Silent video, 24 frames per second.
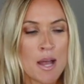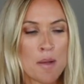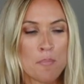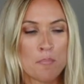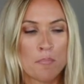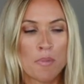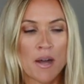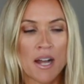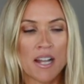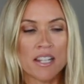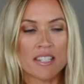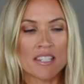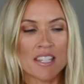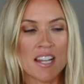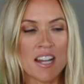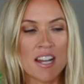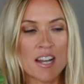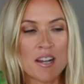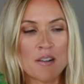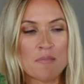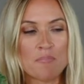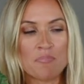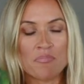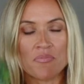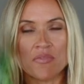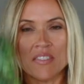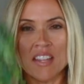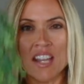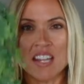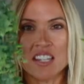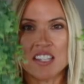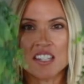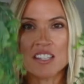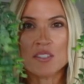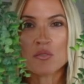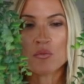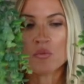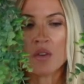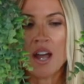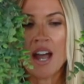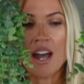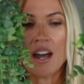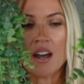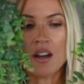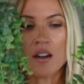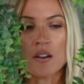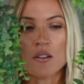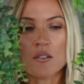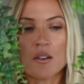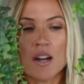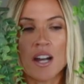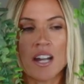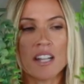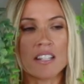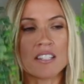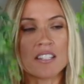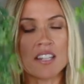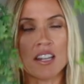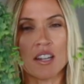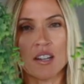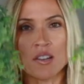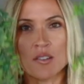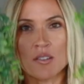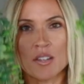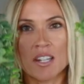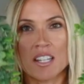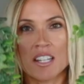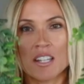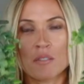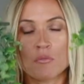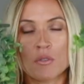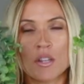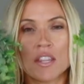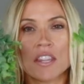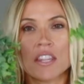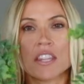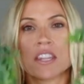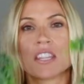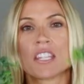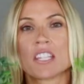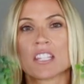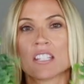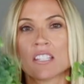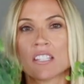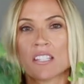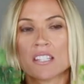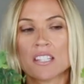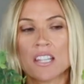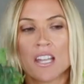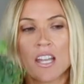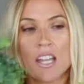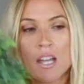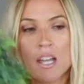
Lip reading: but that is how I decorated with these